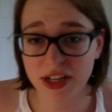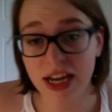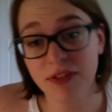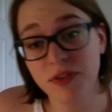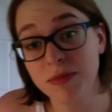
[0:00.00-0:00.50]
I
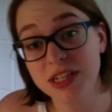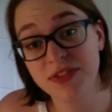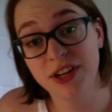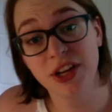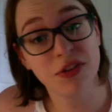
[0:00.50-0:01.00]
filmed this
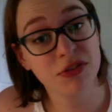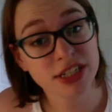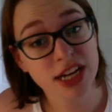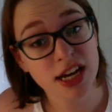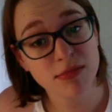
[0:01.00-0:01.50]
video 3
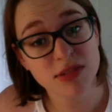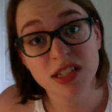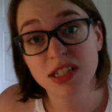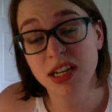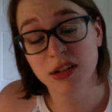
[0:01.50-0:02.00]
times,
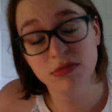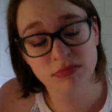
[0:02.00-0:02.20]
so